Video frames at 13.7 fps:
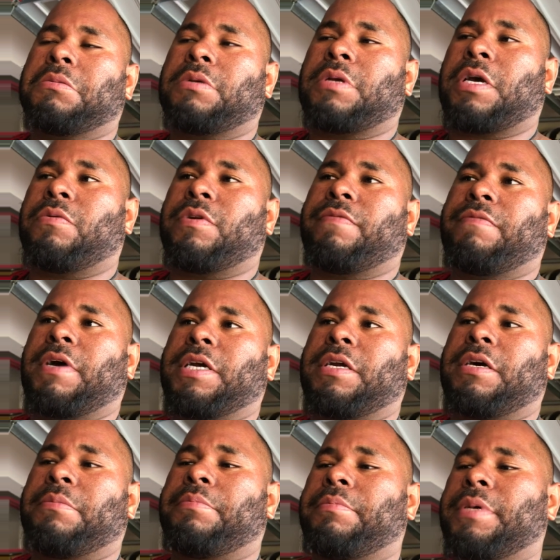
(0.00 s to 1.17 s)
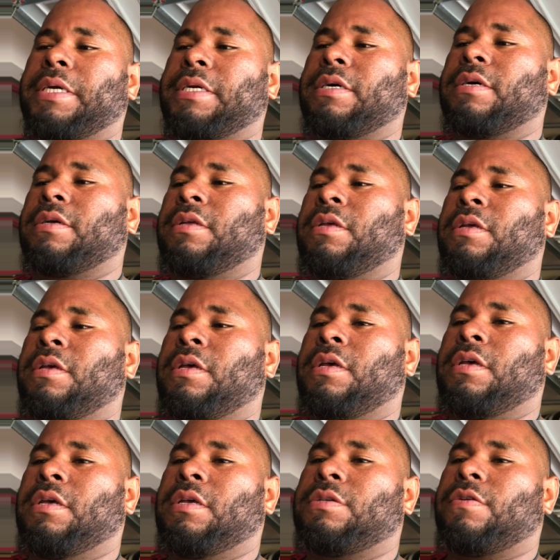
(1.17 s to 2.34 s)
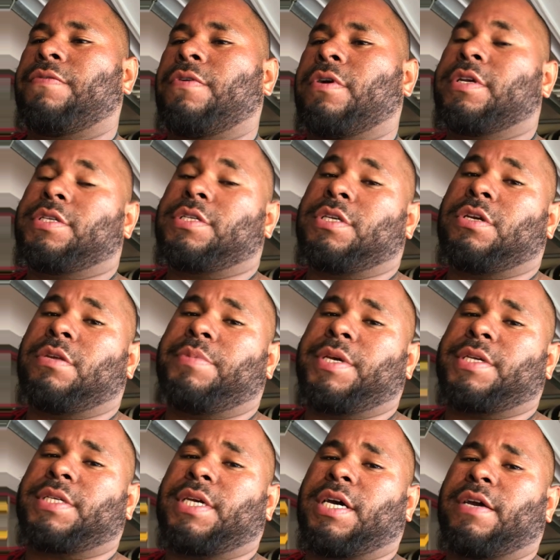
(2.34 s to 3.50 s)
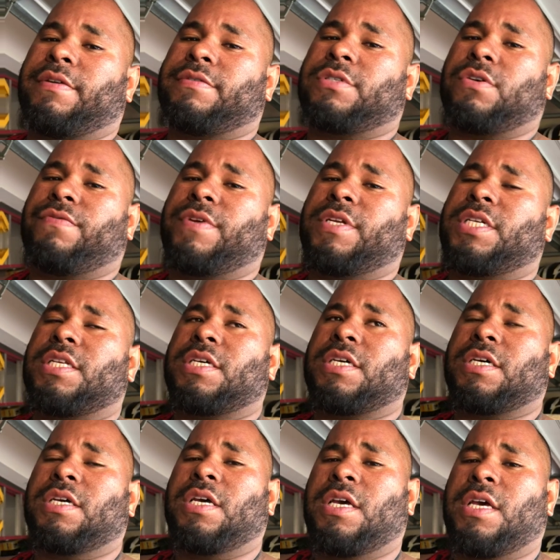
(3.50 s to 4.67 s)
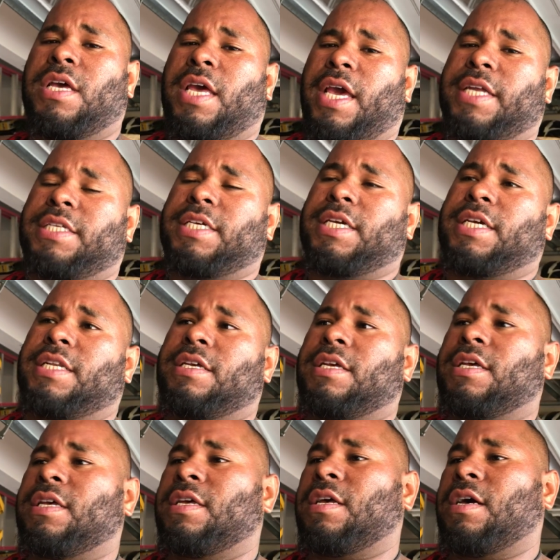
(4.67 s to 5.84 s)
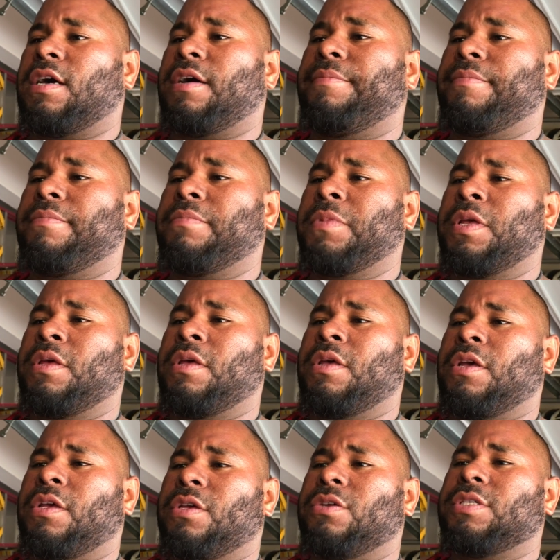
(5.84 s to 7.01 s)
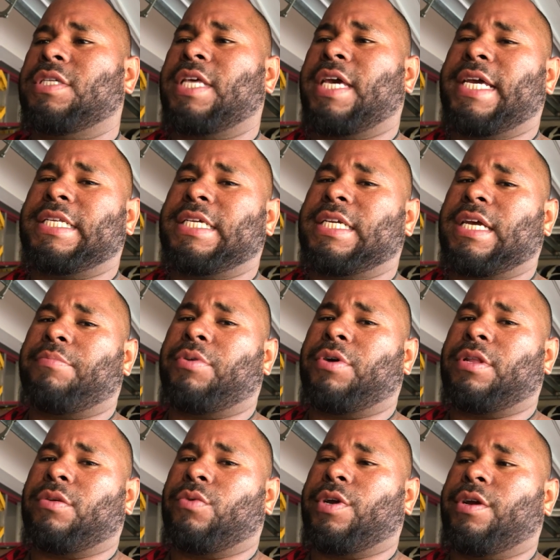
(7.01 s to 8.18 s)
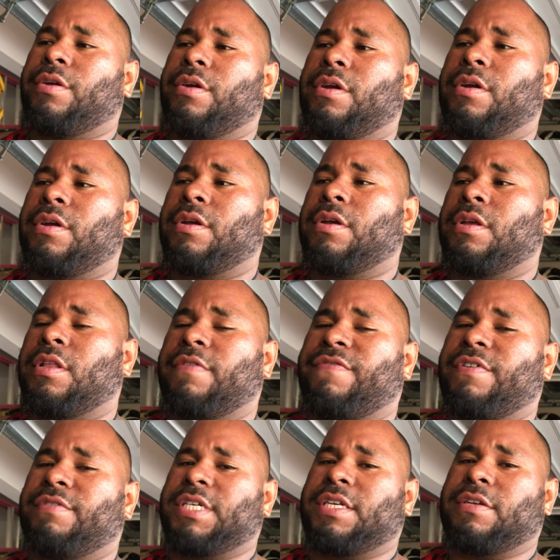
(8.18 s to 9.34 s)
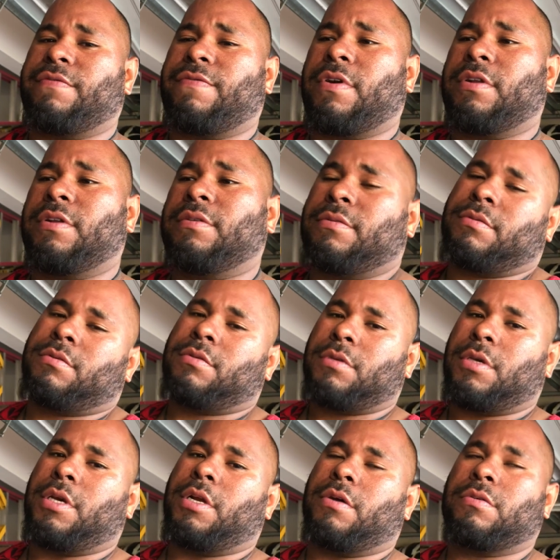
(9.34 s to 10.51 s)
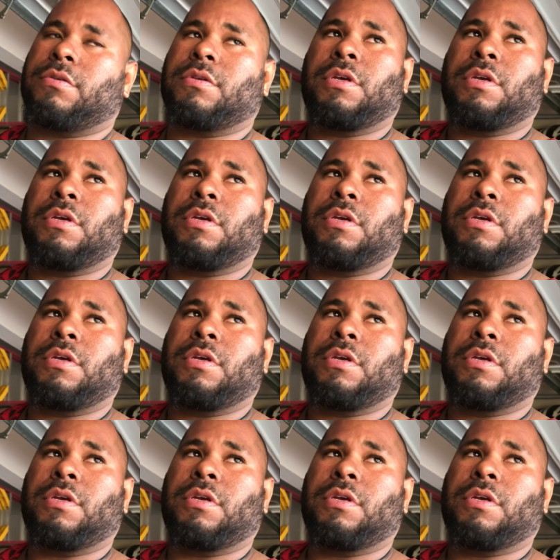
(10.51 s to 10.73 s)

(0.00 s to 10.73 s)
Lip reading: I don't want to fuck it up, but so far it's a good PSI. So 15 to 18. Usually the 18 I put in the rear and the 15 in the front, you know.